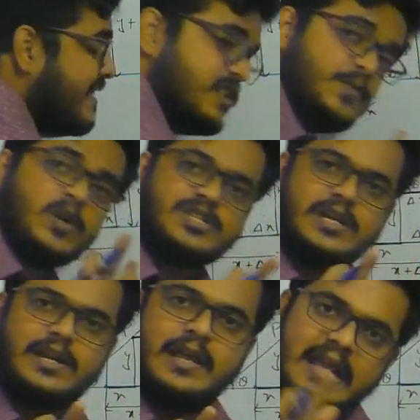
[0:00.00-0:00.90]
this
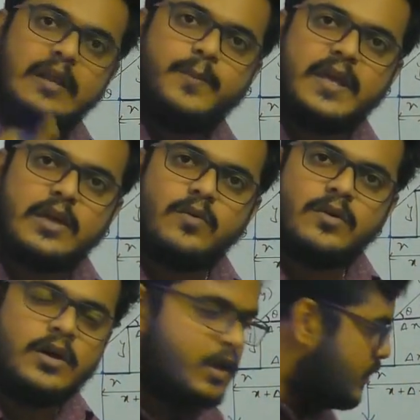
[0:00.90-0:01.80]
portion in PQ.
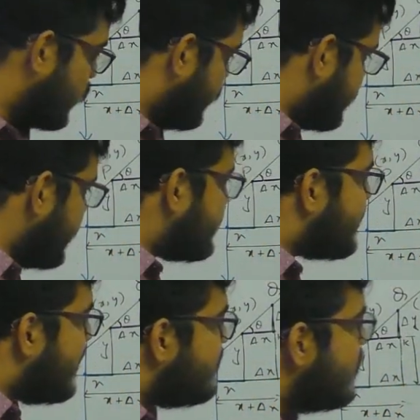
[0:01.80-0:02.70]
So this is change